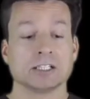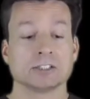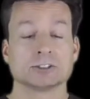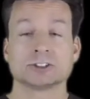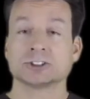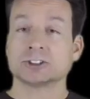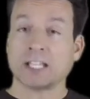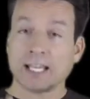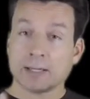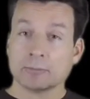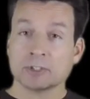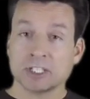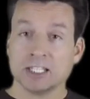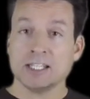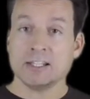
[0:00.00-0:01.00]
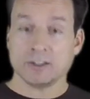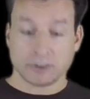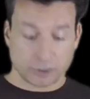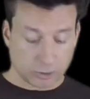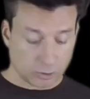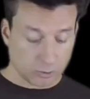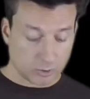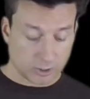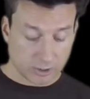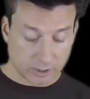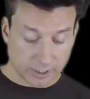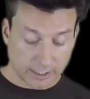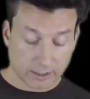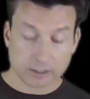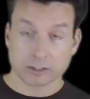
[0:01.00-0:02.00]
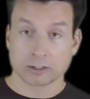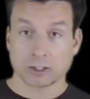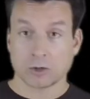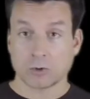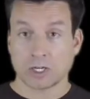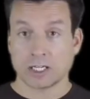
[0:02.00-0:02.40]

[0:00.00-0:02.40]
Sam Keith, who would later go